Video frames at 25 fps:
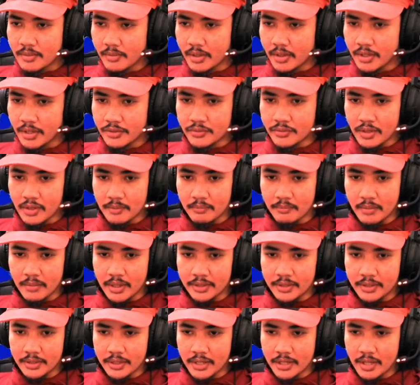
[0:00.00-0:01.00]
gonna drop my
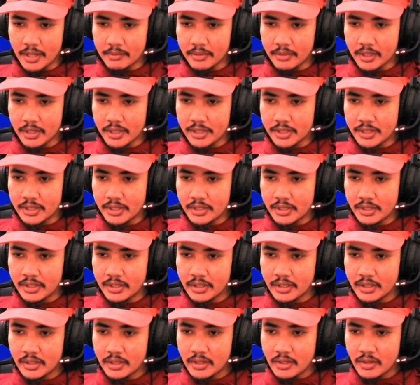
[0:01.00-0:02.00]
Dynamica here.
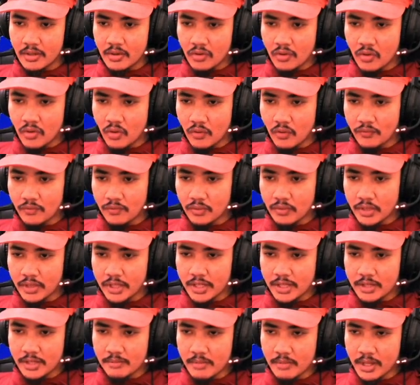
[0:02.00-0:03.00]
Hopefully
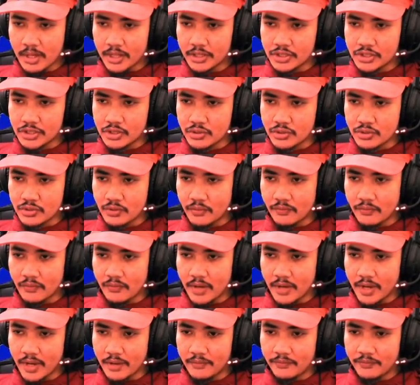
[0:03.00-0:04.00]
he managed to
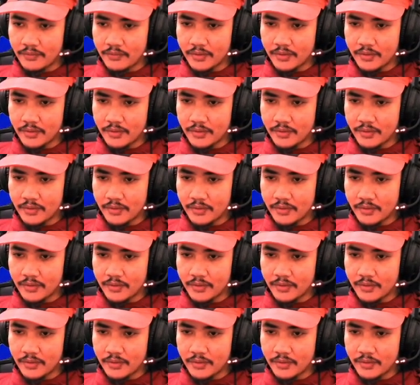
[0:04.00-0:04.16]
survive.